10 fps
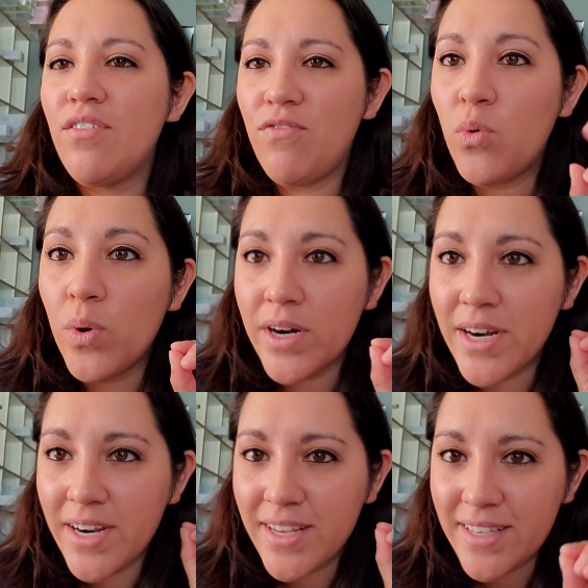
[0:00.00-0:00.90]
for
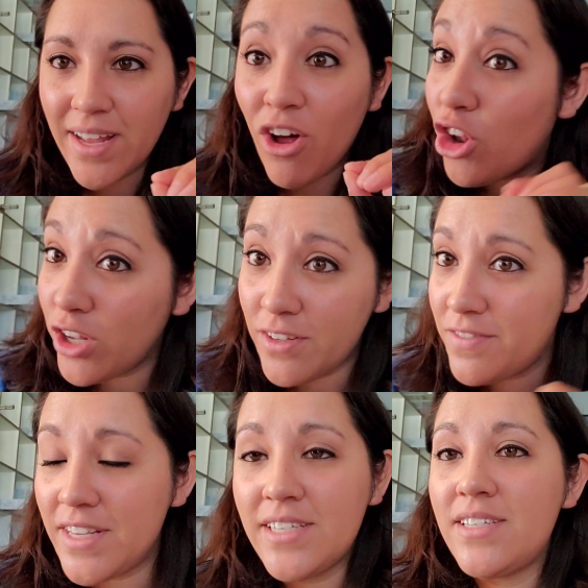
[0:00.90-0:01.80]
all of
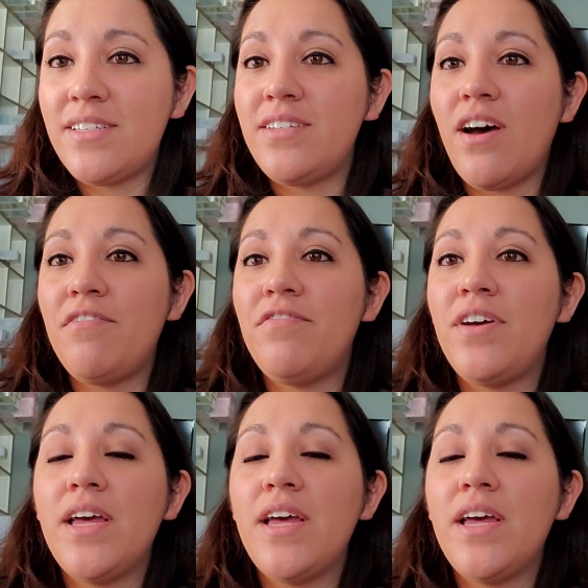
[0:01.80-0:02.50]
this stuff.